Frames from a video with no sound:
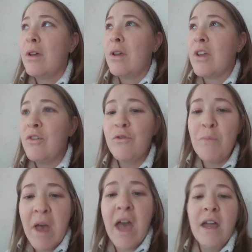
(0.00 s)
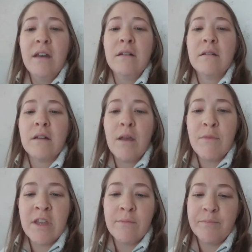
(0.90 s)
you've met. I
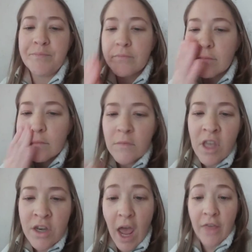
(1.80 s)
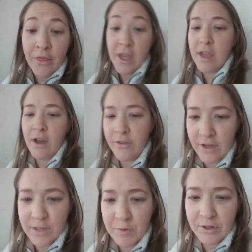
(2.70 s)
mean, not the
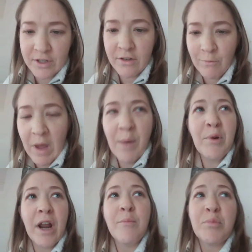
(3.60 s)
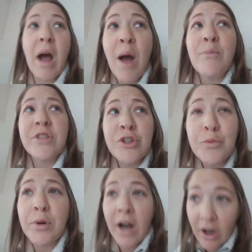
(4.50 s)
healthiest person you've met, but I'm
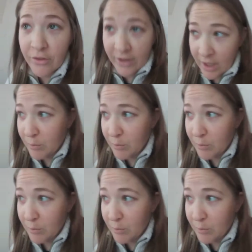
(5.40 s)
super healthy. I'm